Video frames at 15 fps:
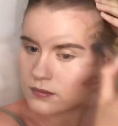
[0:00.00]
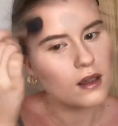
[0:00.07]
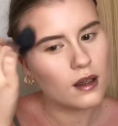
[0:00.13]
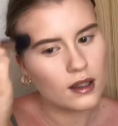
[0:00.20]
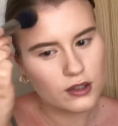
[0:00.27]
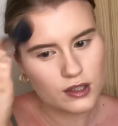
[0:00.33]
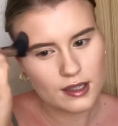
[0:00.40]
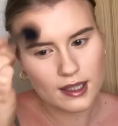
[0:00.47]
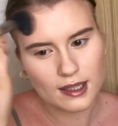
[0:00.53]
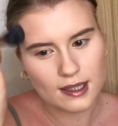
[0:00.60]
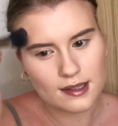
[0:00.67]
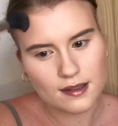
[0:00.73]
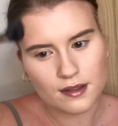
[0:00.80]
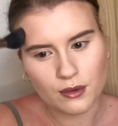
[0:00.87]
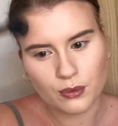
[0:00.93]
I just think this is
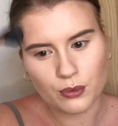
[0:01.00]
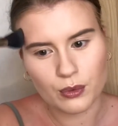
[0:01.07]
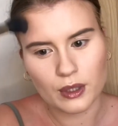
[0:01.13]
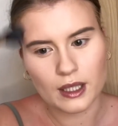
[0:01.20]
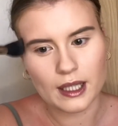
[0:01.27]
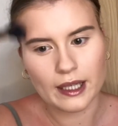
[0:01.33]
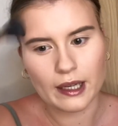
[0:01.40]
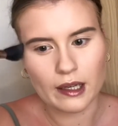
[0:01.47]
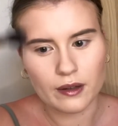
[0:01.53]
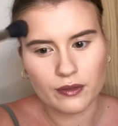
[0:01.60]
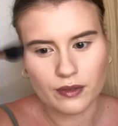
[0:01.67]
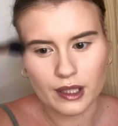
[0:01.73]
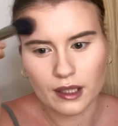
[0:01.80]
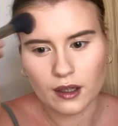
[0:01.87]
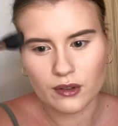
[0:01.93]
a really lovely
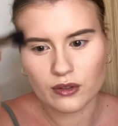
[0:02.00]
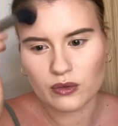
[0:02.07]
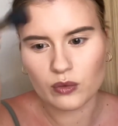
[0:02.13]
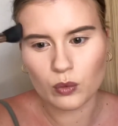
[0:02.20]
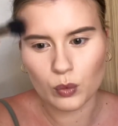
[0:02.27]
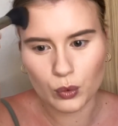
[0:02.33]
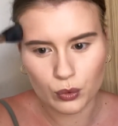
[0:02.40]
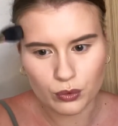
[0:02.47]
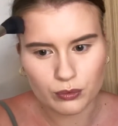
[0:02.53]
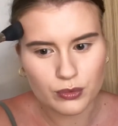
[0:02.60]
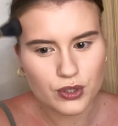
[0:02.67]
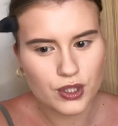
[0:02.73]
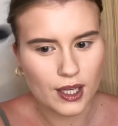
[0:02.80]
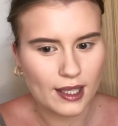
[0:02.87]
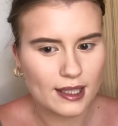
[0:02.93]
kind of warm
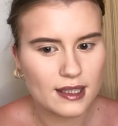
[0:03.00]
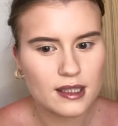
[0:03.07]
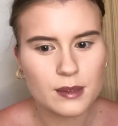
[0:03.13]
shade,